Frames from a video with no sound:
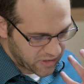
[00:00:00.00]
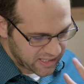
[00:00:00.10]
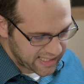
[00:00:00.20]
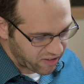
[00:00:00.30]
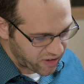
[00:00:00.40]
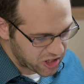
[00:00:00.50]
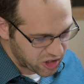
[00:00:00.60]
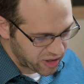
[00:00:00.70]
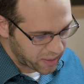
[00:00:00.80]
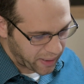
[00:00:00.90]

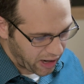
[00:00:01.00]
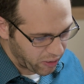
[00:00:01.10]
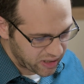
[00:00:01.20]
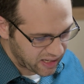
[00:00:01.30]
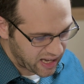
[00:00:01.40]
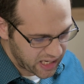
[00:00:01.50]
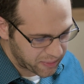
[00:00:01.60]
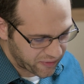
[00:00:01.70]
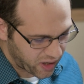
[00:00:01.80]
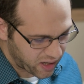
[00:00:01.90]
salvation and the power and the
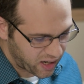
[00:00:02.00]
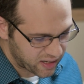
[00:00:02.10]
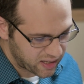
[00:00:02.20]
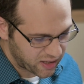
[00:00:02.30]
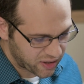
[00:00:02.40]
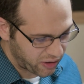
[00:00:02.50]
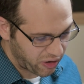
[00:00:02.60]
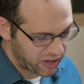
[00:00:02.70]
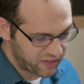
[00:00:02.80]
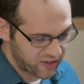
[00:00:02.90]
kingdom of our God and the
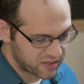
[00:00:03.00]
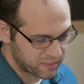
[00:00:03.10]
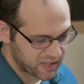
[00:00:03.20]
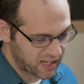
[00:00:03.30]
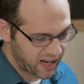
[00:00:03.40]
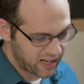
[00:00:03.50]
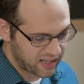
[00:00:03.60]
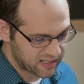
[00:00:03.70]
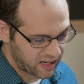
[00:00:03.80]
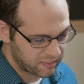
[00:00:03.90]
authority of his Messiah
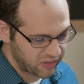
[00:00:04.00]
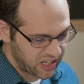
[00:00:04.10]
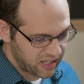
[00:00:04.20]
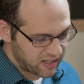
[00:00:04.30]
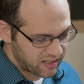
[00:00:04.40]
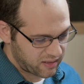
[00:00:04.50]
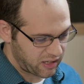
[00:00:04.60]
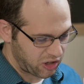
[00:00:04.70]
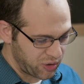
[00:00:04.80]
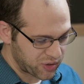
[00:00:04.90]
has come. The
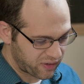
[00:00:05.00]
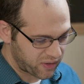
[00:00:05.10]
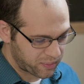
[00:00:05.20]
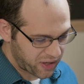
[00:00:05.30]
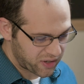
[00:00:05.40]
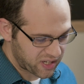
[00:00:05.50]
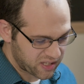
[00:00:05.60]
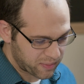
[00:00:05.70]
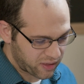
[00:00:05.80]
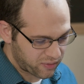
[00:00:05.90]
accuser of the brothers
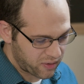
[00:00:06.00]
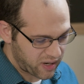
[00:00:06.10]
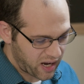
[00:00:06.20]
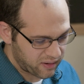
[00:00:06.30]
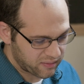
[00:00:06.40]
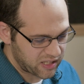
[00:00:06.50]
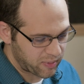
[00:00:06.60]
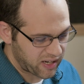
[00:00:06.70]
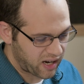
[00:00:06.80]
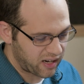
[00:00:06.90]
has been thrown down. He's
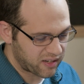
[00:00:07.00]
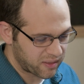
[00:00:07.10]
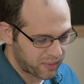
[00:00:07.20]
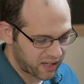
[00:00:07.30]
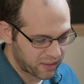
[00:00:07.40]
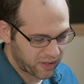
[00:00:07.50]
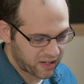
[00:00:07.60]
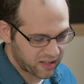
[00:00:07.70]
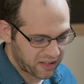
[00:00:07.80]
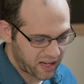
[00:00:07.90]
been conquered by the
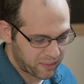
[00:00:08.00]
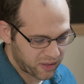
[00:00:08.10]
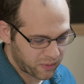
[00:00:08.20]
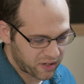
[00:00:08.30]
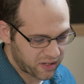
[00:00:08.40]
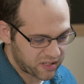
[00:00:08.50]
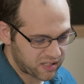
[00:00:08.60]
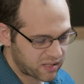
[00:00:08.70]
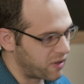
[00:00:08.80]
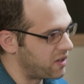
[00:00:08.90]
blood of the Lamb and the word of their
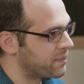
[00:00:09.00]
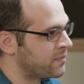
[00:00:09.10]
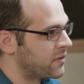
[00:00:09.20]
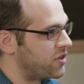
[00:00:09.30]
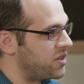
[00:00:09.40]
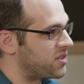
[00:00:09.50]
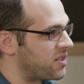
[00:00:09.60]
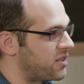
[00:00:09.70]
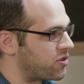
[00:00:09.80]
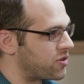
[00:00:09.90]
testimony. Jesus
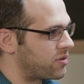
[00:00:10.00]
has